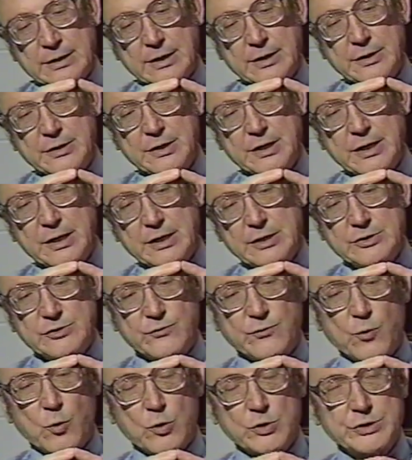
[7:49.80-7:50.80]
contains
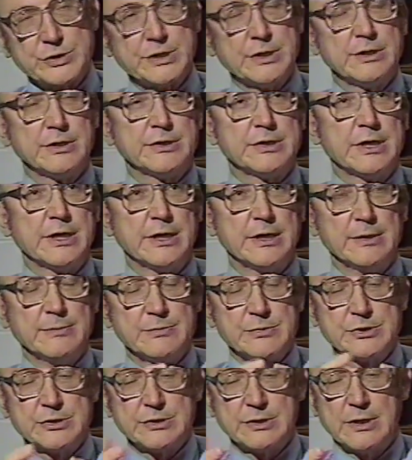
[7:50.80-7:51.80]
4 cell
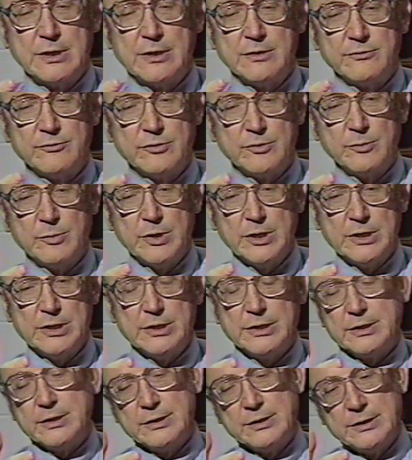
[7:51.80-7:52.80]
types: alpha,
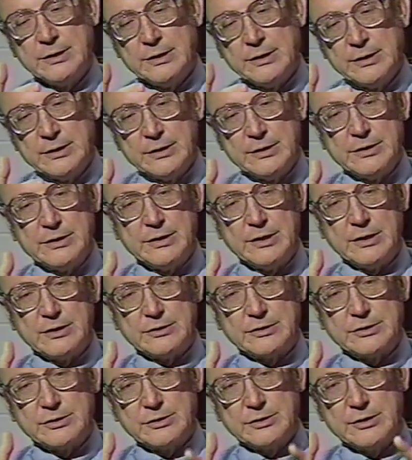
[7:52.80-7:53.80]
beta,
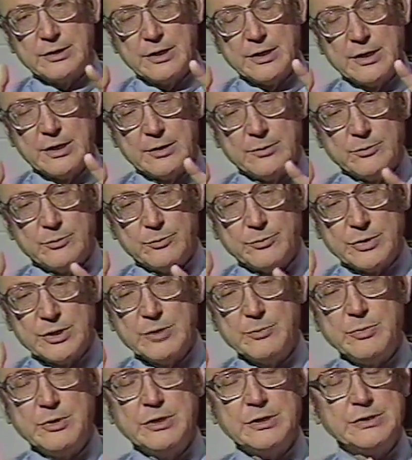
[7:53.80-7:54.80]
delta, and
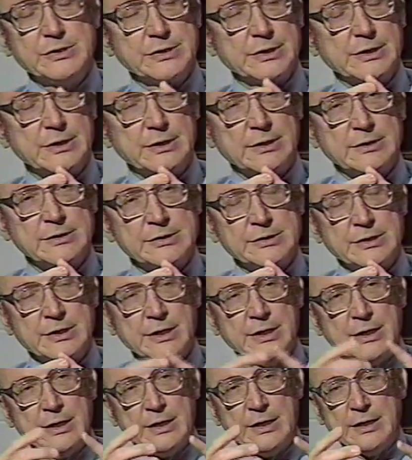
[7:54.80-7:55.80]
PP cells.
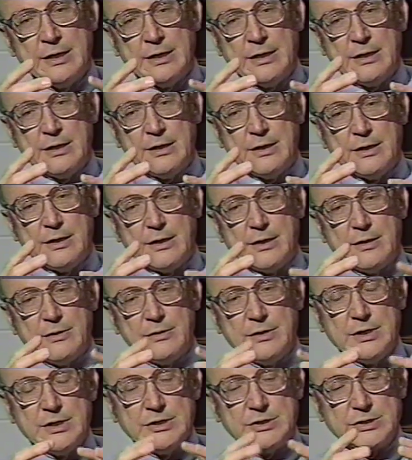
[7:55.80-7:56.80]

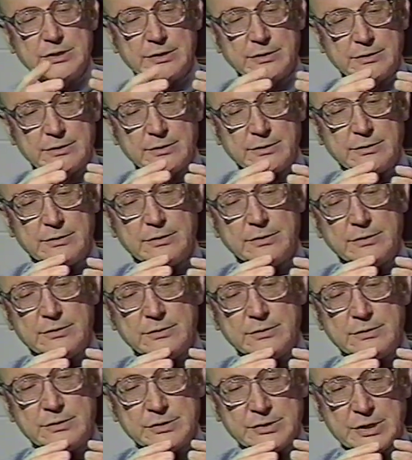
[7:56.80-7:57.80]
These
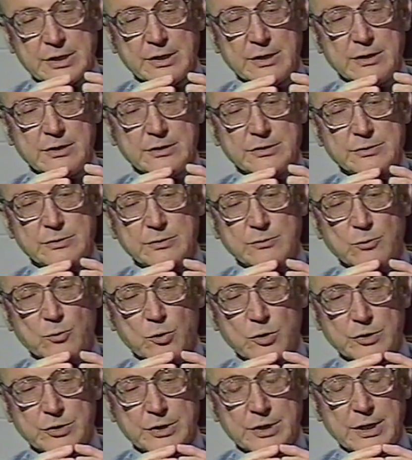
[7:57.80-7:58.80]
cells
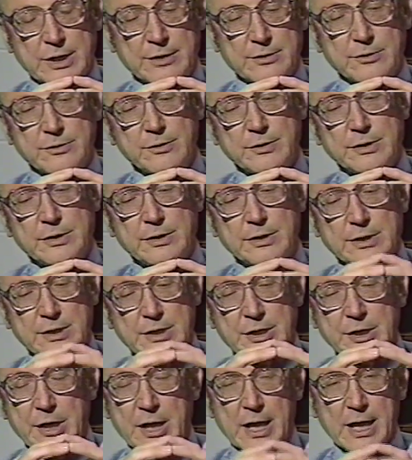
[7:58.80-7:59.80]
work together in
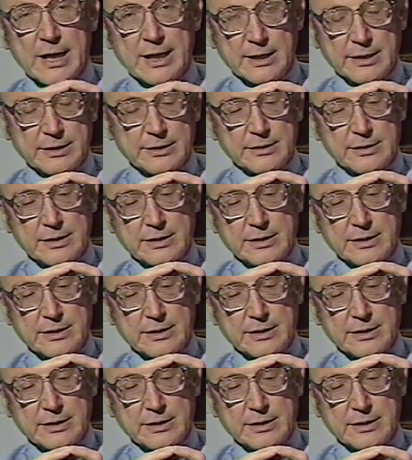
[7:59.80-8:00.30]
an islet